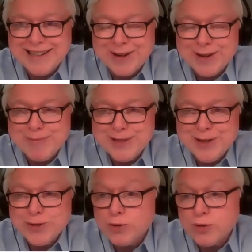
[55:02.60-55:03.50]
there and
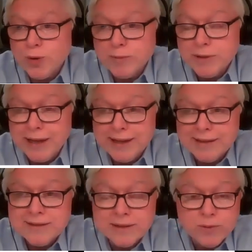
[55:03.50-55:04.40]
potential storm
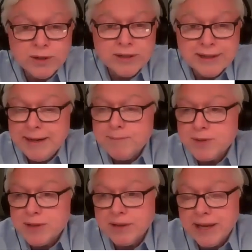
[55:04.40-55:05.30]
clouds that we're going to keep
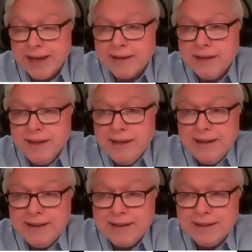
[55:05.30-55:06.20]
some of that
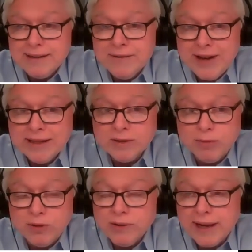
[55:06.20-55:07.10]

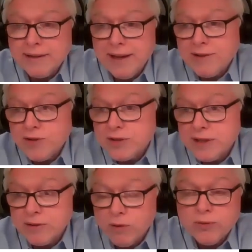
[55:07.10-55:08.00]
available, and not just
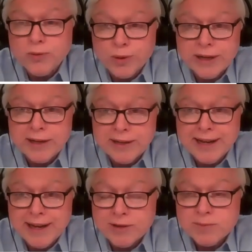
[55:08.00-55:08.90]
in growth oriented
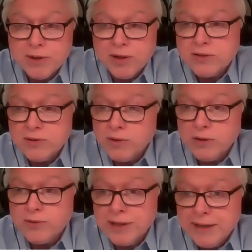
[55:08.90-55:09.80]
accounts, but also
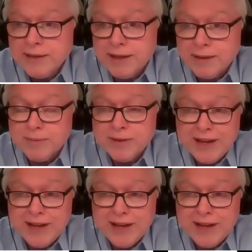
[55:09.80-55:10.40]
growth in income.